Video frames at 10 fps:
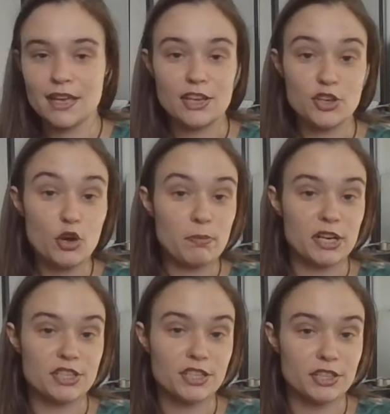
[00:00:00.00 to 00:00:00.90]
in no
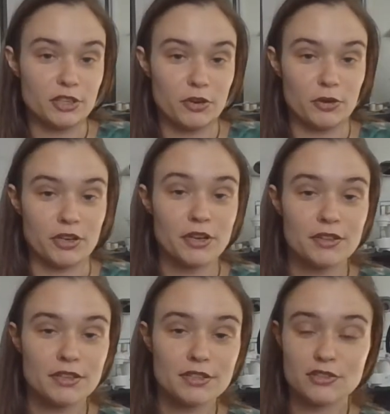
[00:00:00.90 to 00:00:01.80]
particular order,
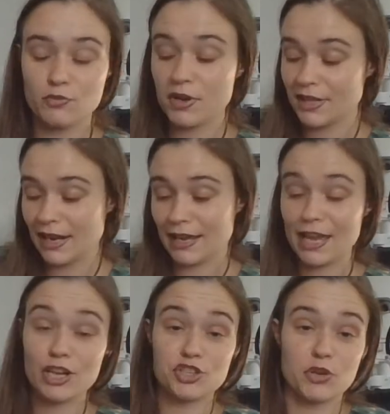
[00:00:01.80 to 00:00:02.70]
this is one that I
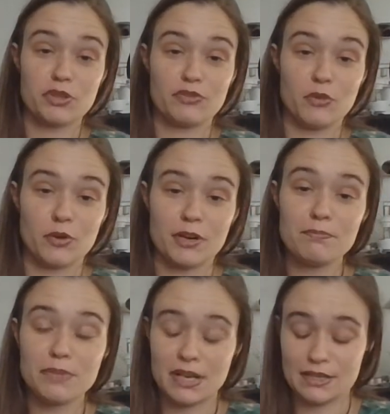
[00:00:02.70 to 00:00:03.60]
can't show on the
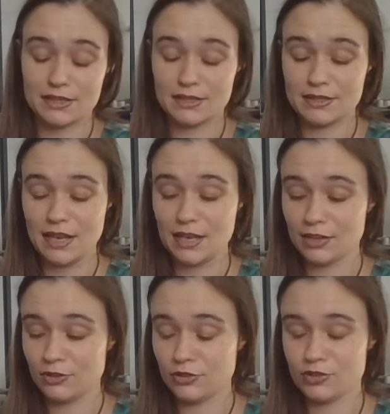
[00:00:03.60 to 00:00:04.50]
forum because it's not
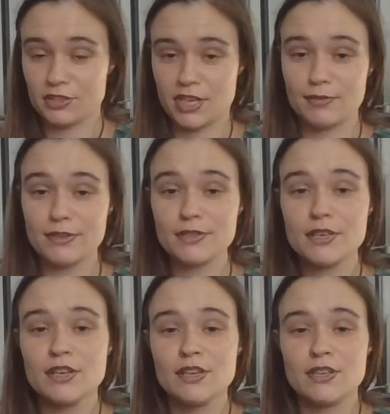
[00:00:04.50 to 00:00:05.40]
an Ultrasabers.
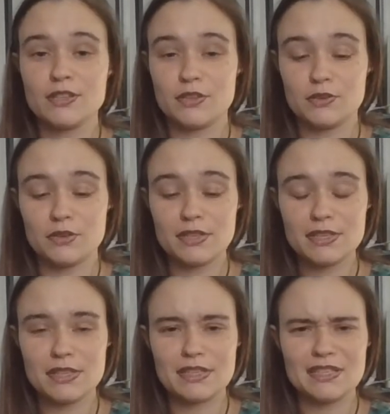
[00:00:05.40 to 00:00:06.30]
So this
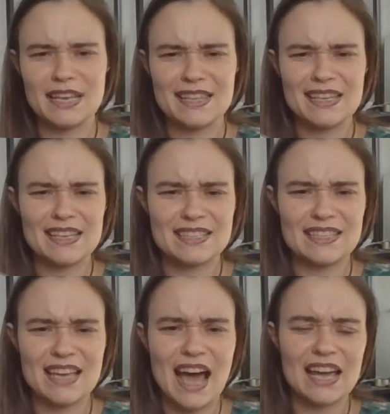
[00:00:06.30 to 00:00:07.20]
is, I think it's
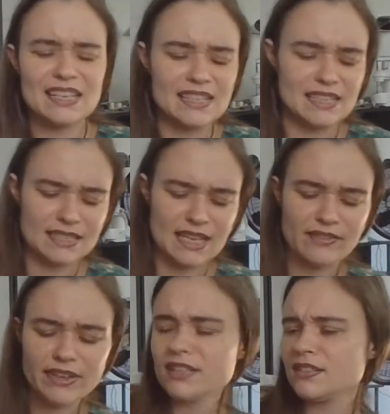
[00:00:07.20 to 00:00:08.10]
the
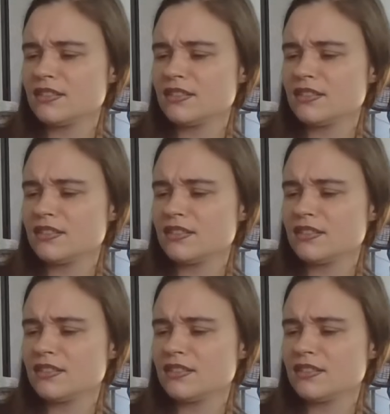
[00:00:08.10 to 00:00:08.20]
ID4.